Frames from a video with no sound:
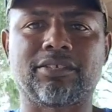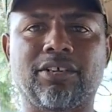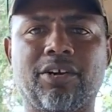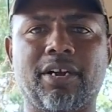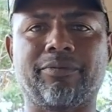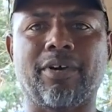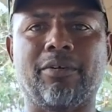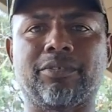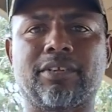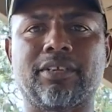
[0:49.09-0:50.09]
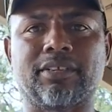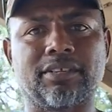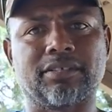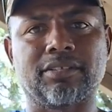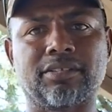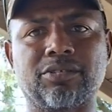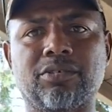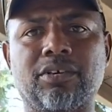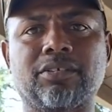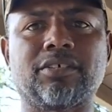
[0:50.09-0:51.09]
Sorry if I was too
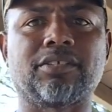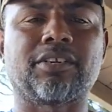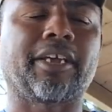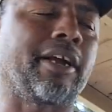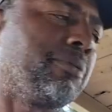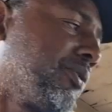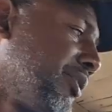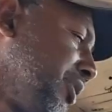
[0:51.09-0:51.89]
close up to the camera.